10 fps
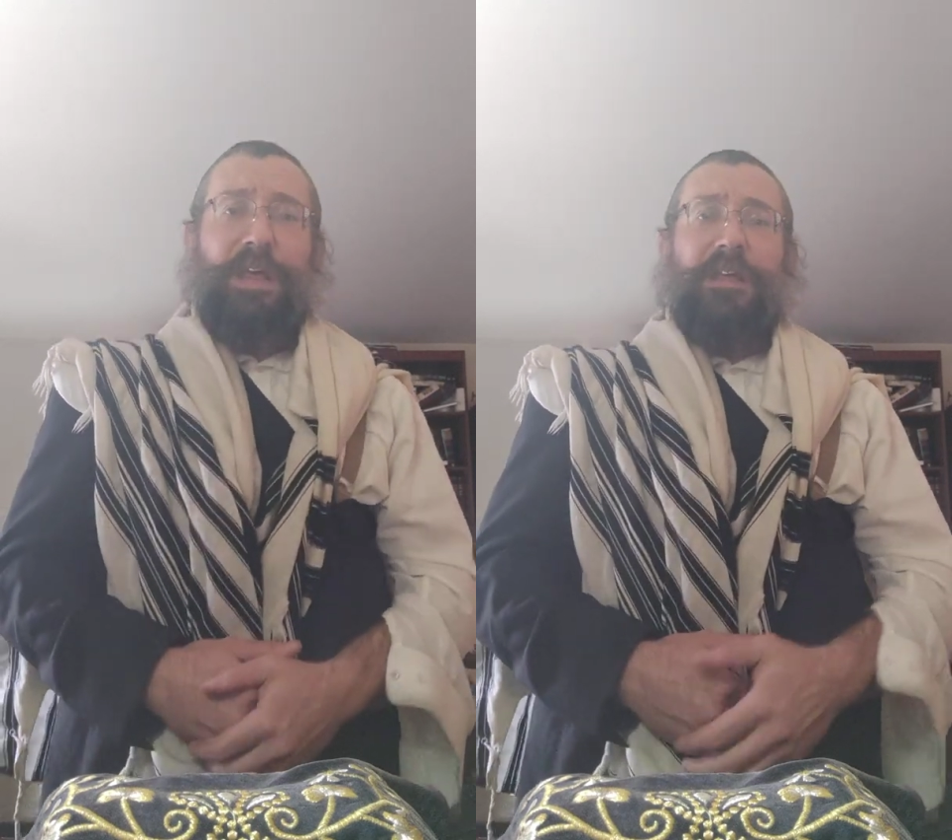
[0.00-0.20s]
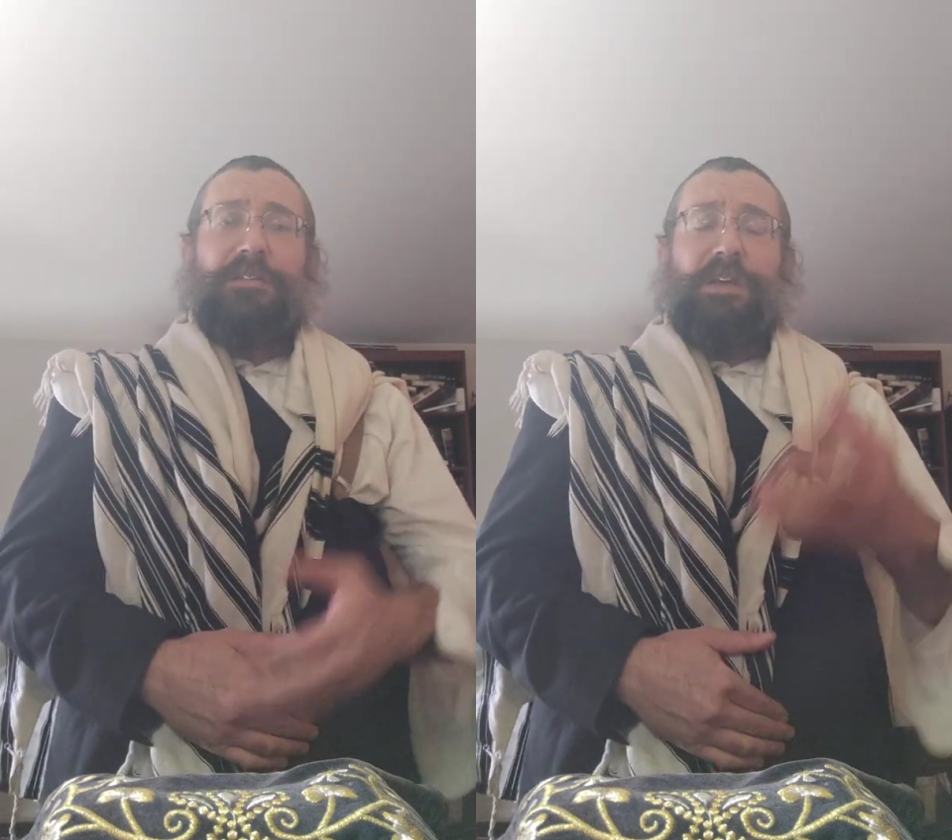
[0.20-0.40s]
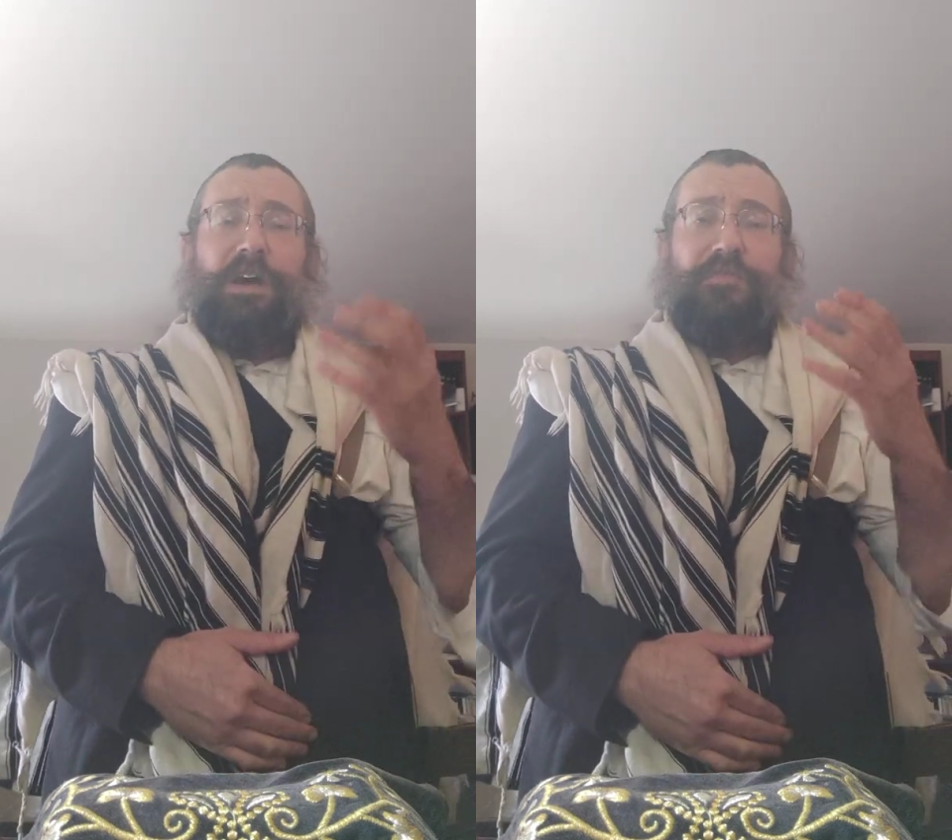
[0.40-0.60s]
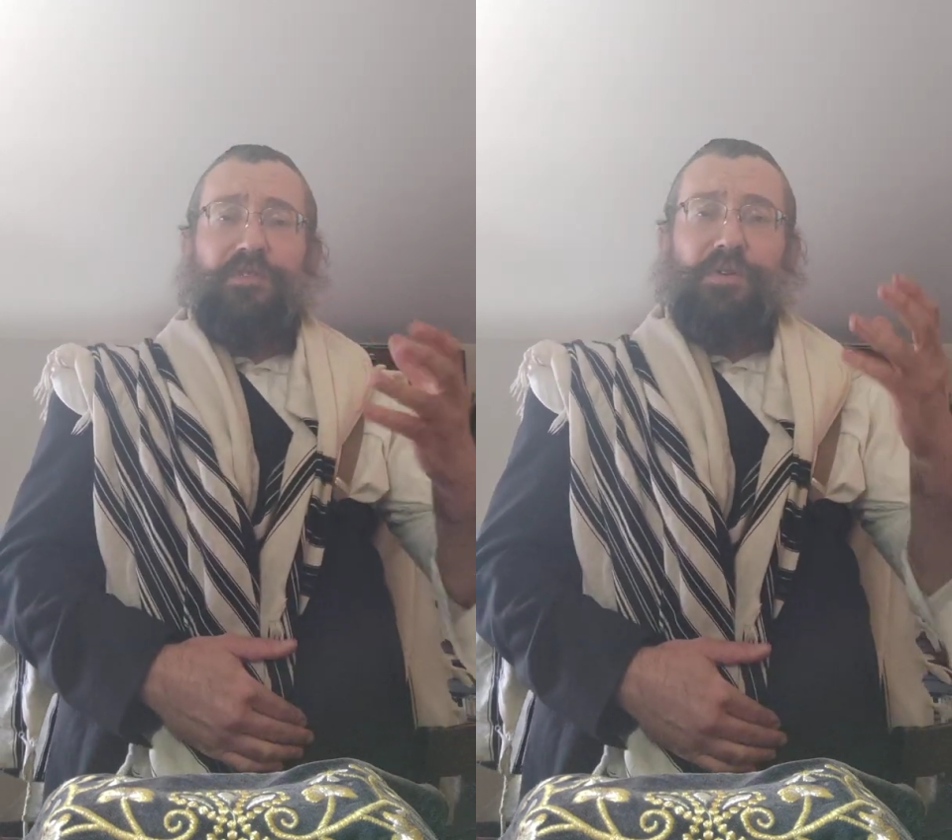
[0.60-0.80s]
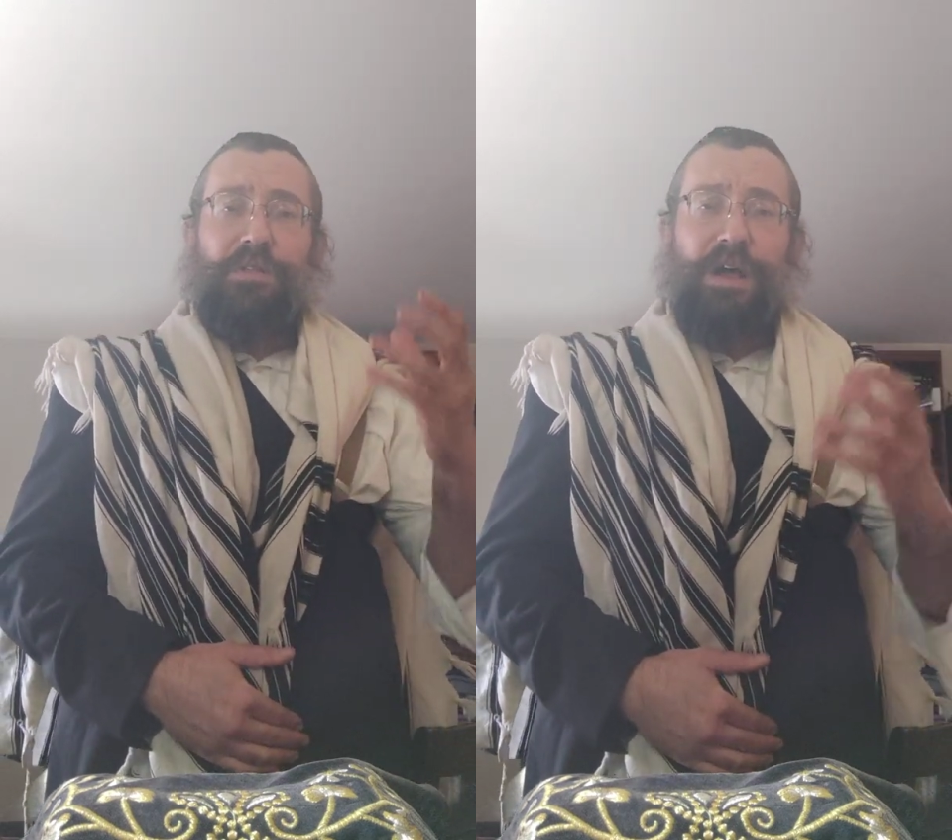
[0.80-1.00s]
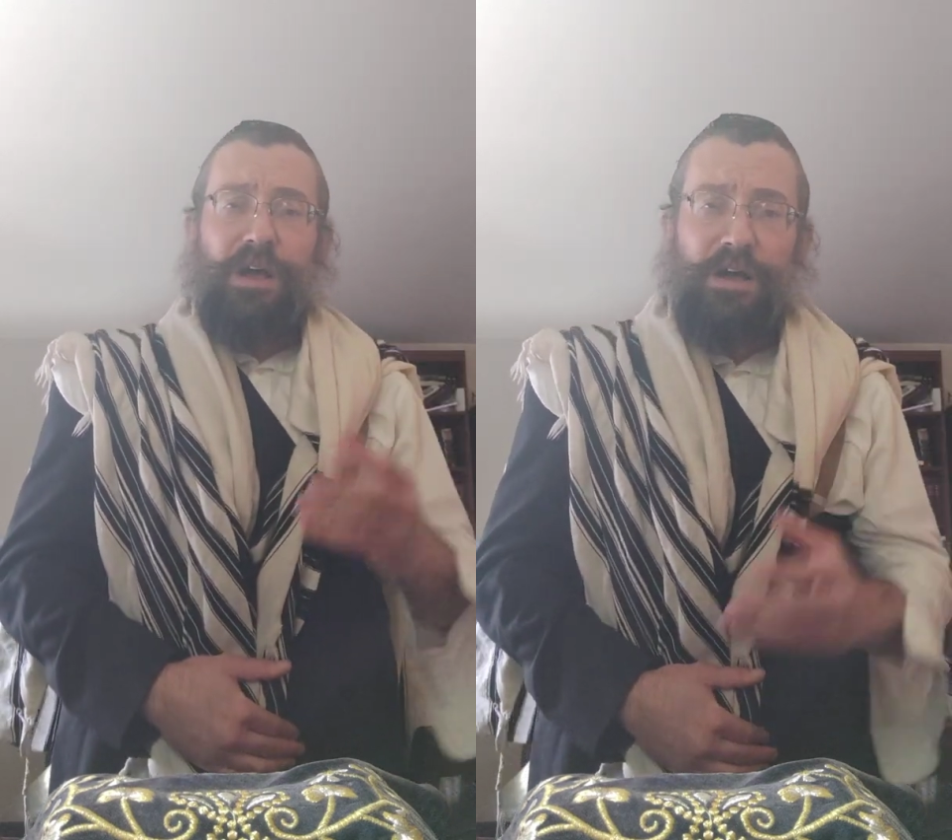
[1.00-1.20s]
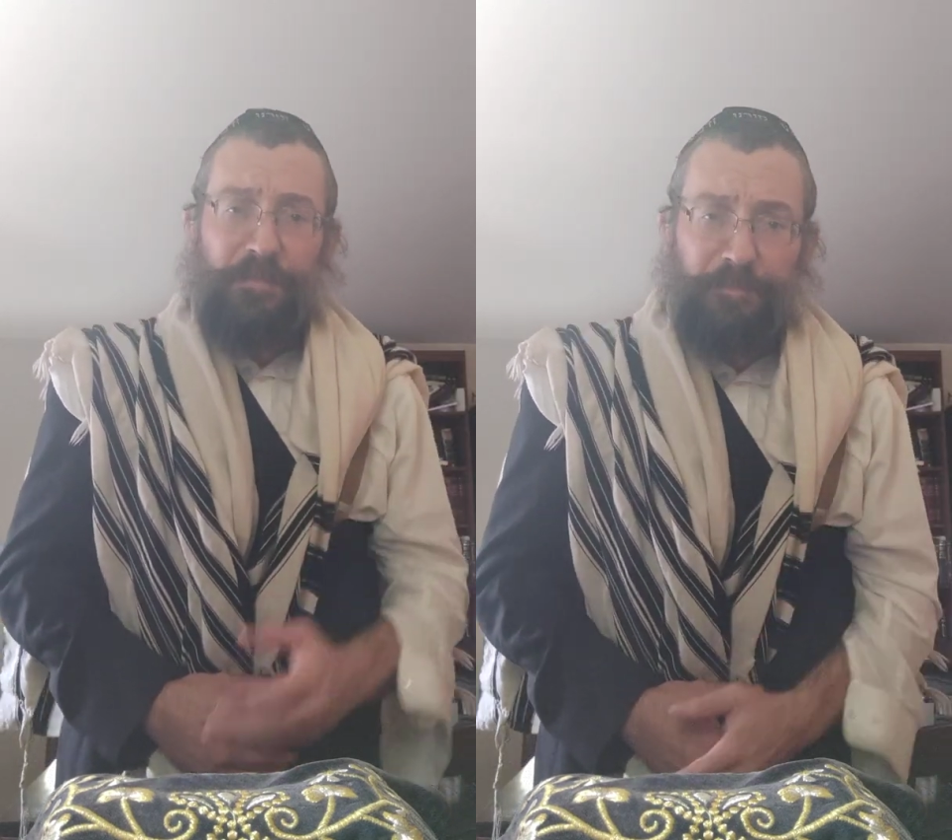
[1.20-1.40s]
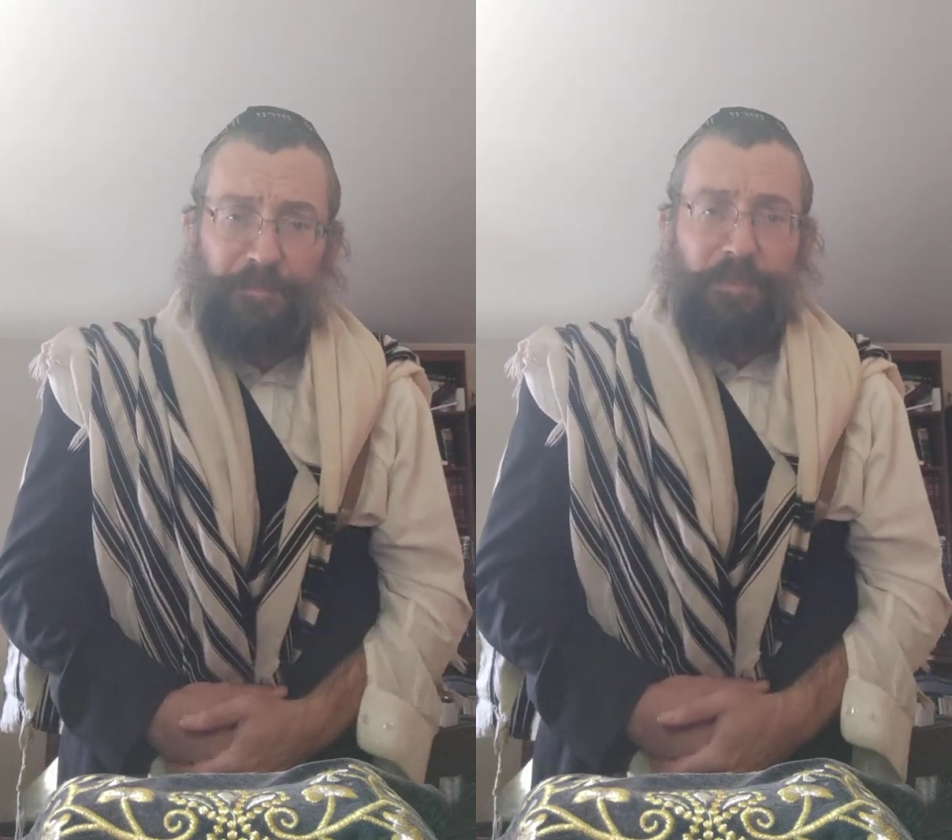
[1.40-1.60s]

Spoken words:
Ne'ezah of Kula.